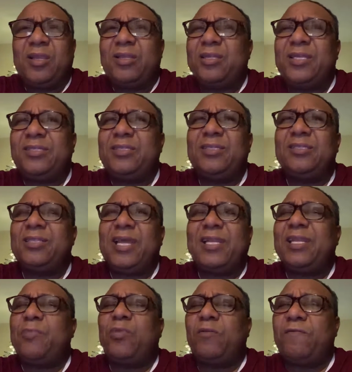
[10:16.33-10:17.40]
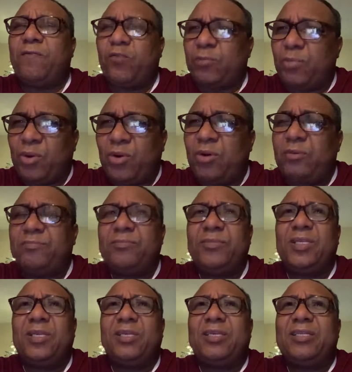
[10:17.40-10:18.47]
This is not about football.
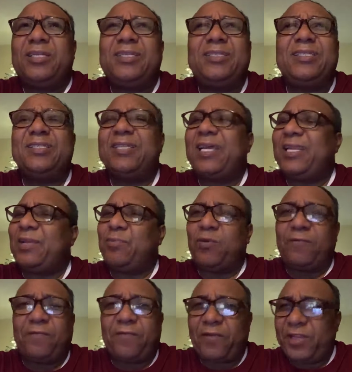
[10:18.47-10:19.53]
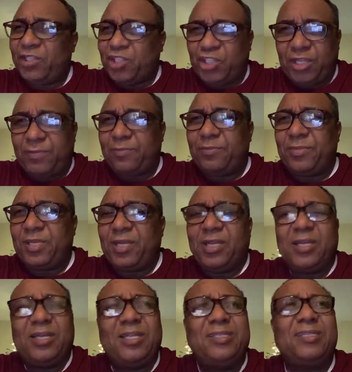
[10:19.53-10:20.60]
This is not about friendship.
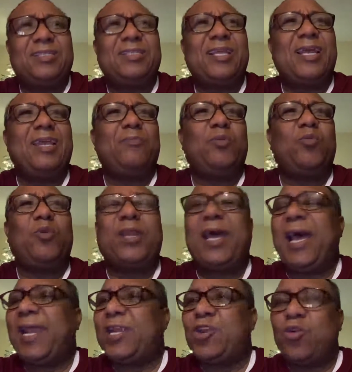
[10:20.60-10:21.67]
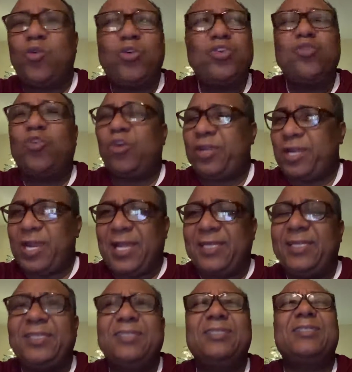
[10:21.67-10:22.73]
This is not about whether I know you or not.
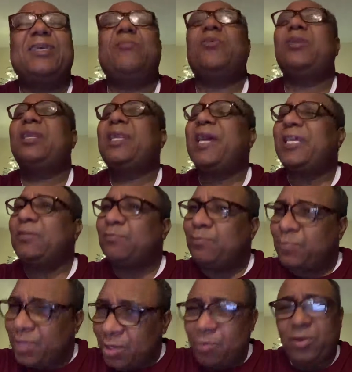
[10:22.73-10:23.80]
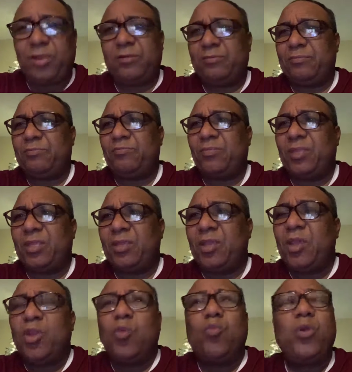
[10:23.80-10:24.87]
This is about Liberia.
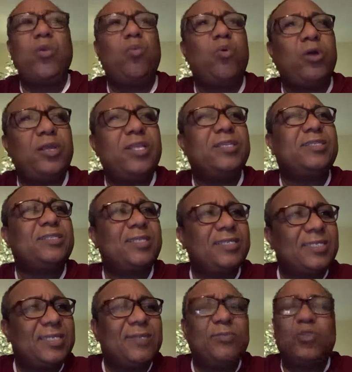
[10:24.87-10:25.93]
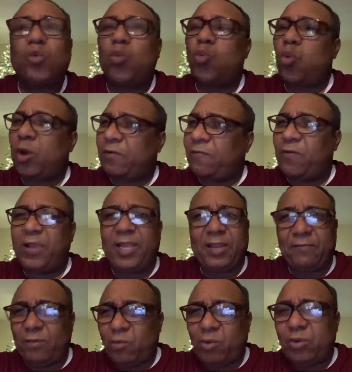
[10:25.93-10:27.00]
We want the system to work for
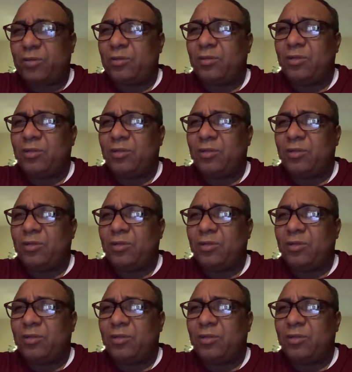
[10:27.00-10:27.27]
everyone.